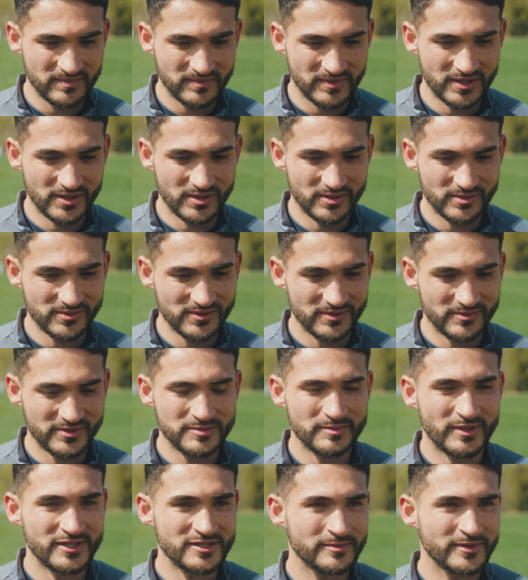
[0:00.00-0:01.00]
you know, the
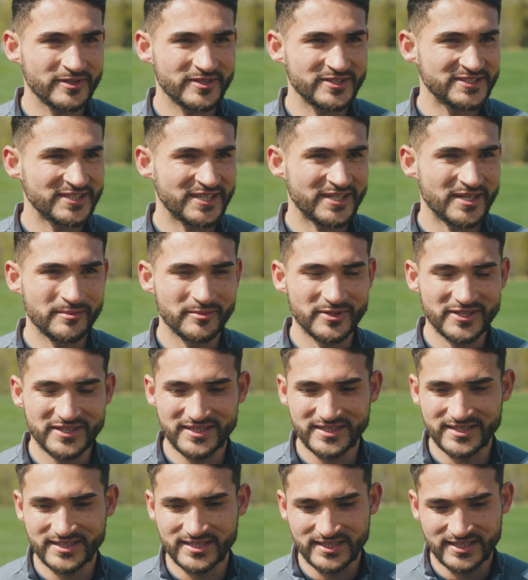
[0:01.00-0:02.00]
responsibilities that come with
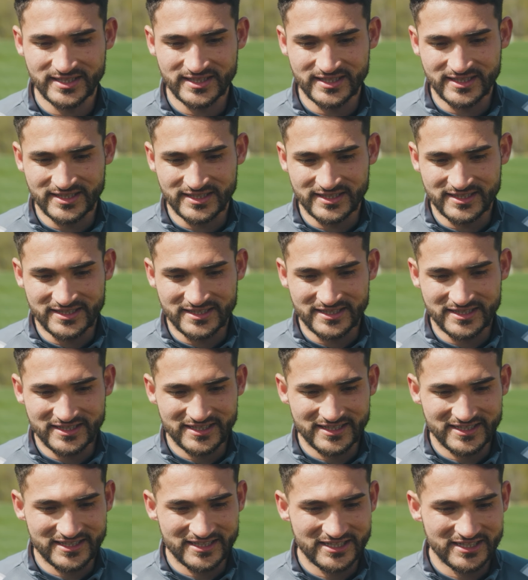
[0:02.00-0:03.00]
it.
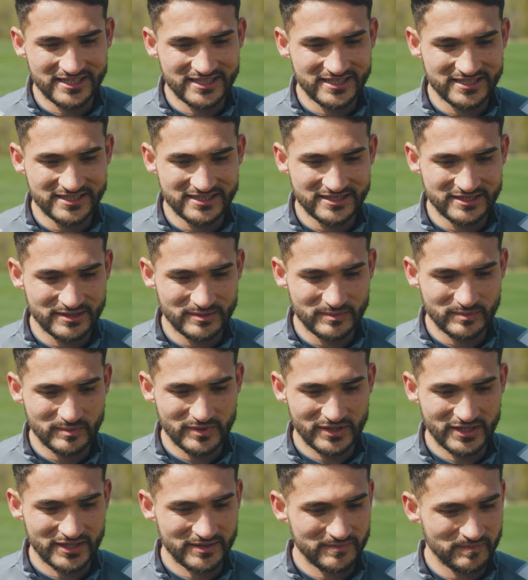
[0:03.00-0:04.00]

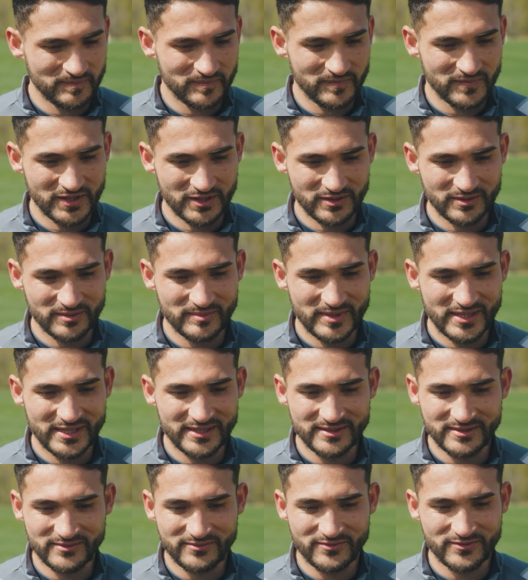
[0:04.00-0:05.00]
But, you know,
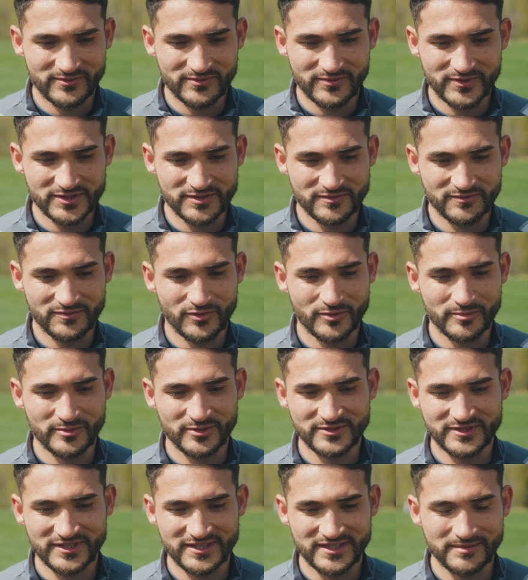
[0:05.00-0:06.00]
first and
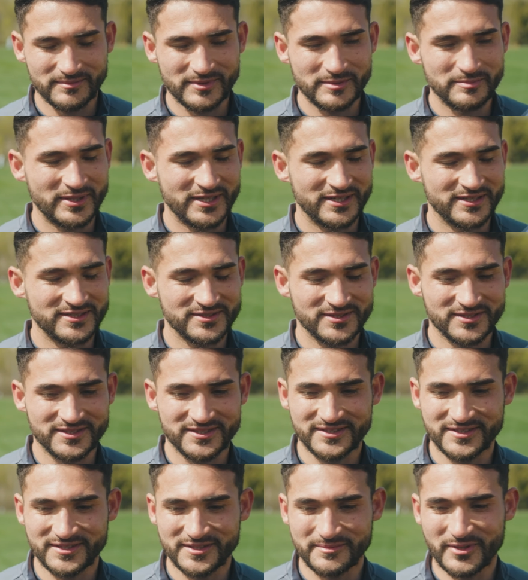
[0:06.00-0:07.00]
foremost, I think my parents are
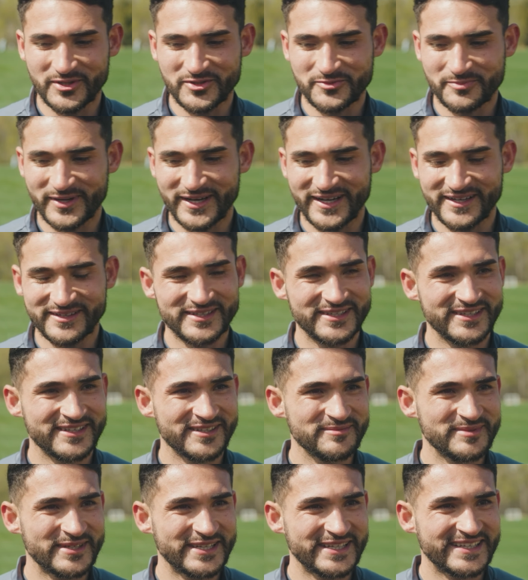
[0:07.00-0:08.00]
the most proud, you
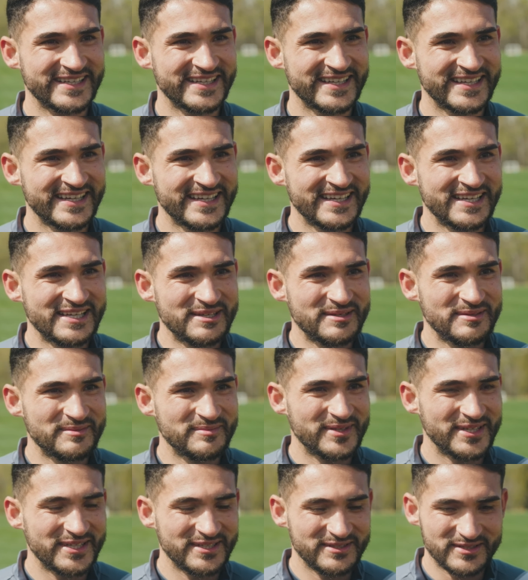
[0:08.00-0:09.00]
know, being
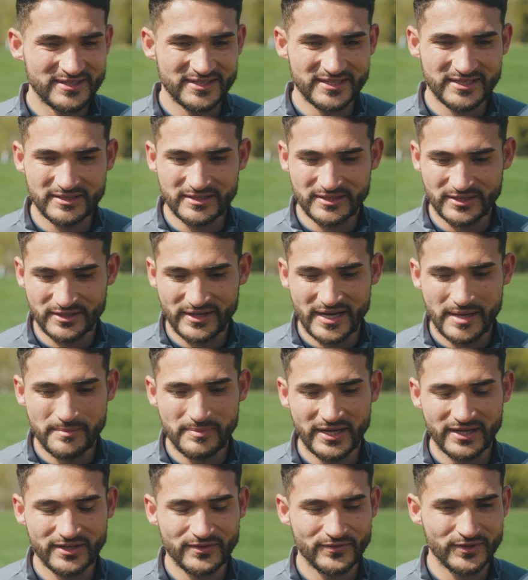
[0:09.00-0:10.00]

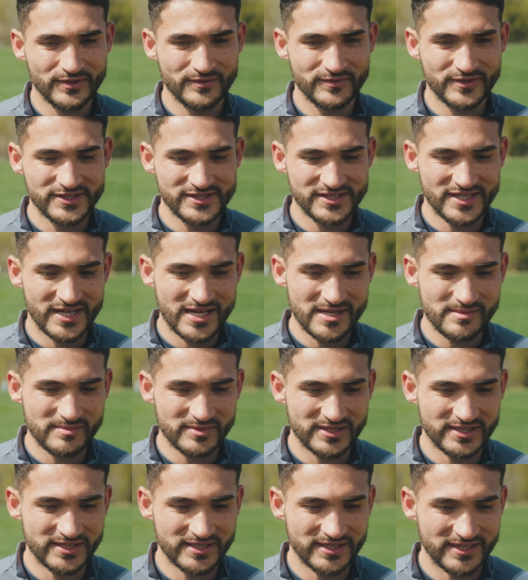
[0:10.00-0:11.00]
grandparents for the first time.
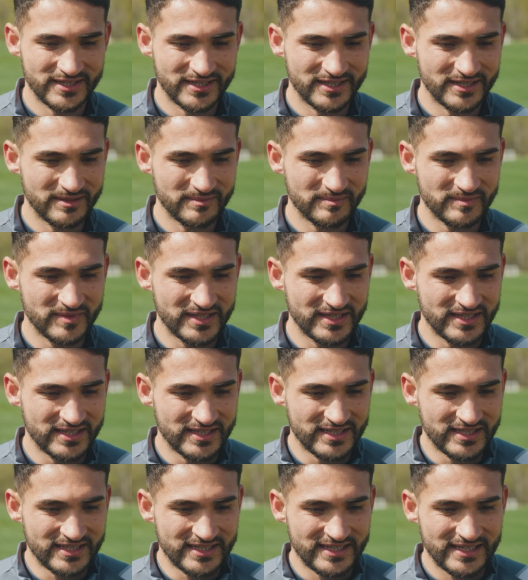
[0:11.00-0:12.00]

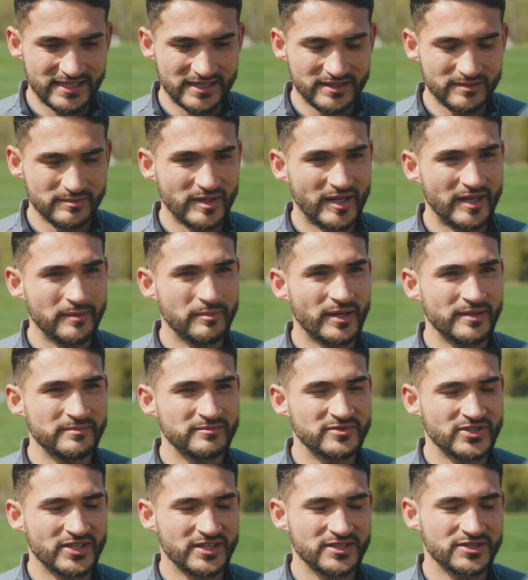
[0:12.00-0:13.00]
And
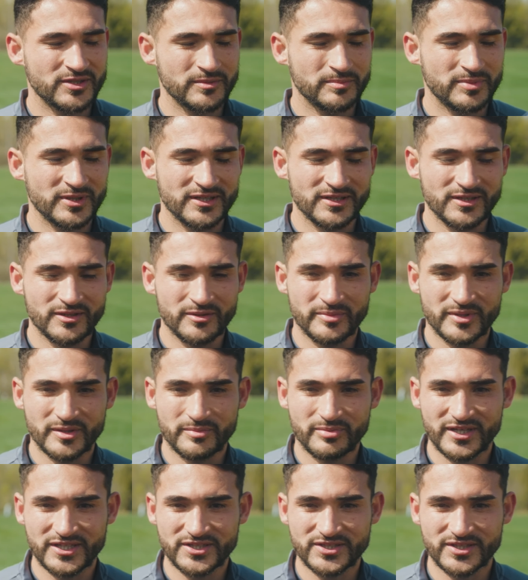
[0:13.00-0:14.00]
I sure put a little bit of
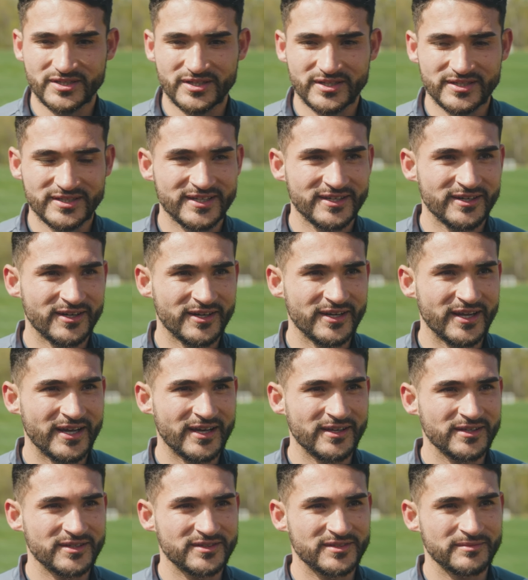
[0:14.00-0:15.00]
pressure on
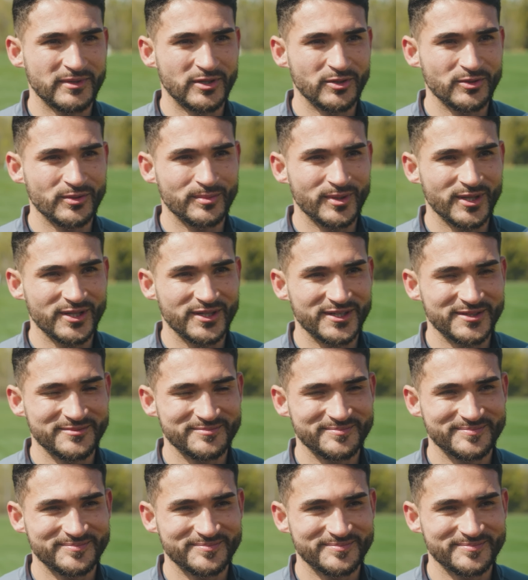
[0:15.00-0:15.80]
Alex and my older brother.